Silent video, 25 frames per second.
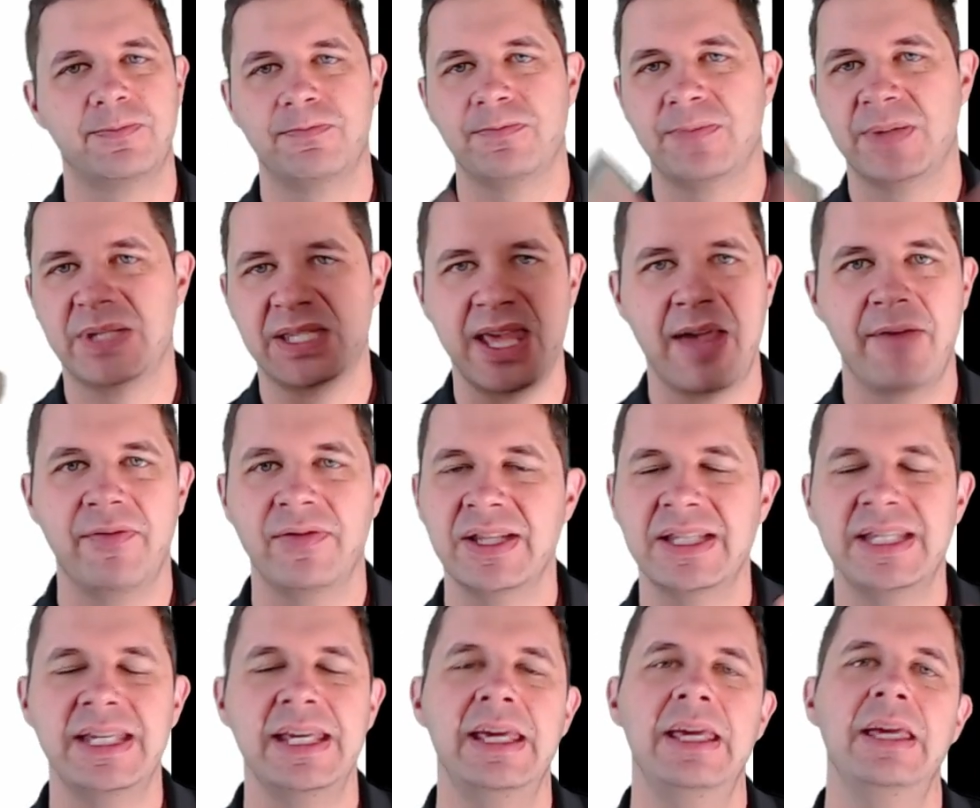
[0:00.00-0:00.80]

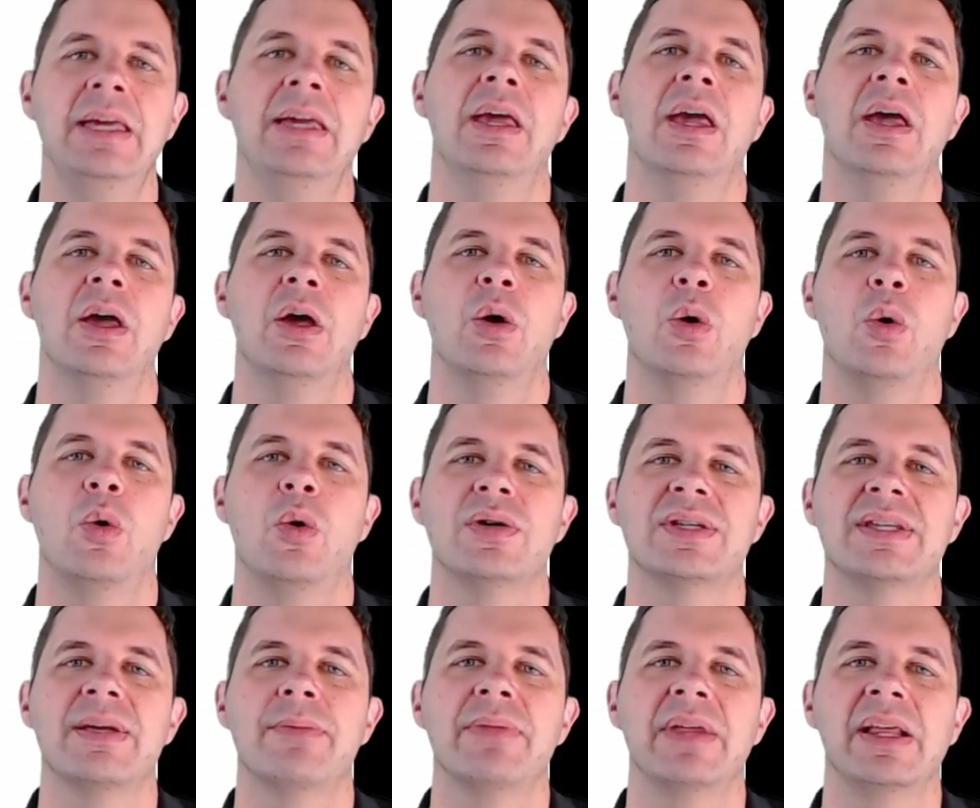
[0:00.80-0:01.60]
70,
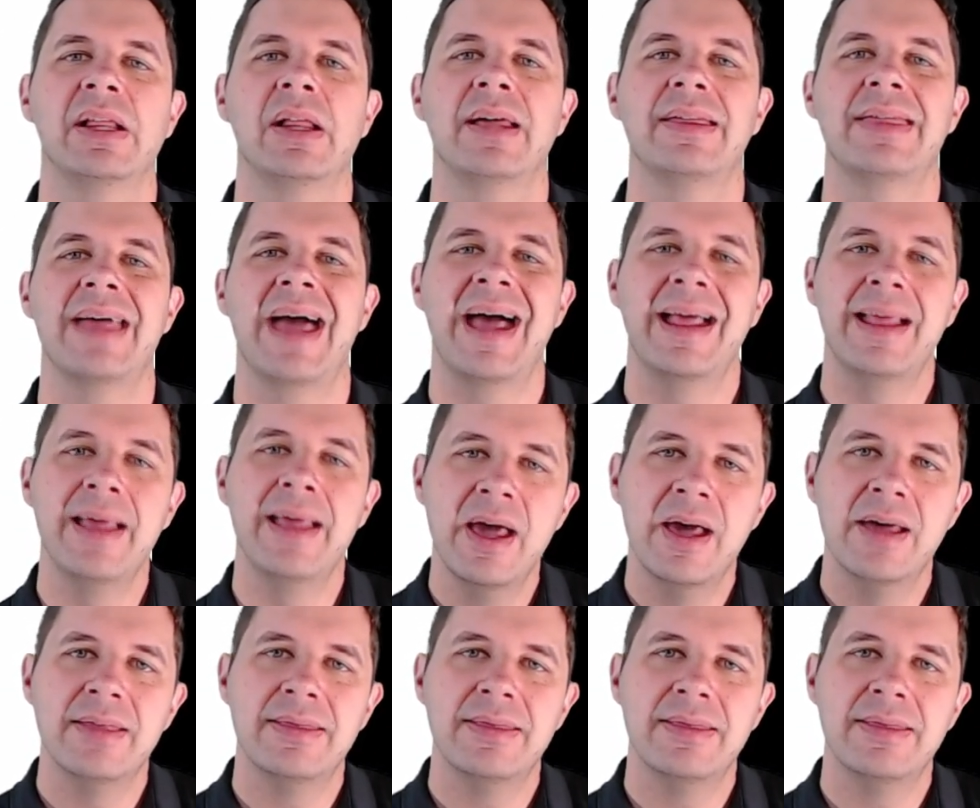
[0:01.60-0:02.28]
or something like that.